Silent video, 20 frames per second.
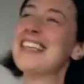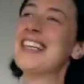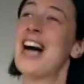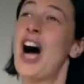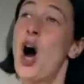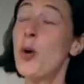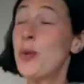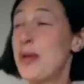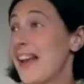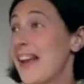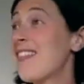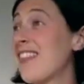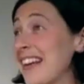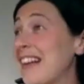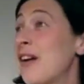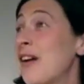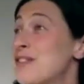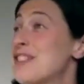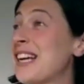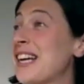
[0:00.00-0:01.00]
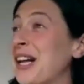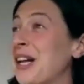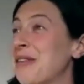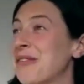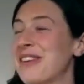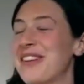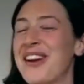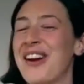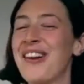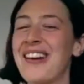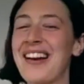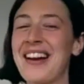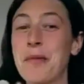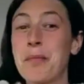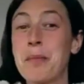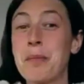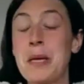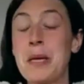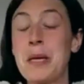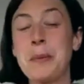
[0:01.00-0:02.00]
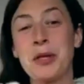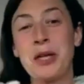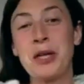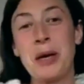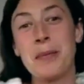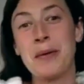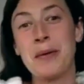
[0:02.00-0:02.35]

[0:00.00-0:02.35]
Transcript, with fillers: Oh yes, I'd love to help. You know, like people come